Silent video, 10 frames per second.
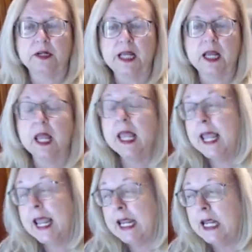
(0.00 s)
Yeah,
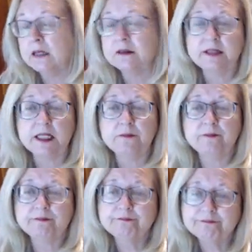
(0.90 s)
and see,
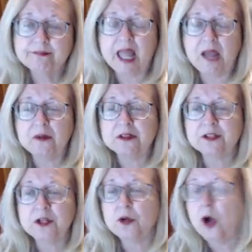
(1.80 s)
that was,
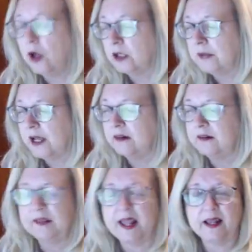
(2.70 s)
who called him out
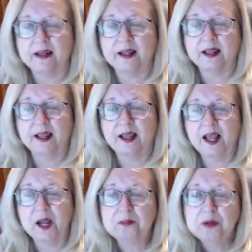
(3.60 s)
on that?
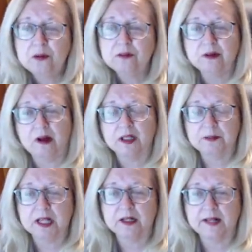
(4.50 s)
Putin called him
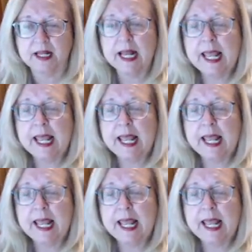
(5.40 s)
out on that.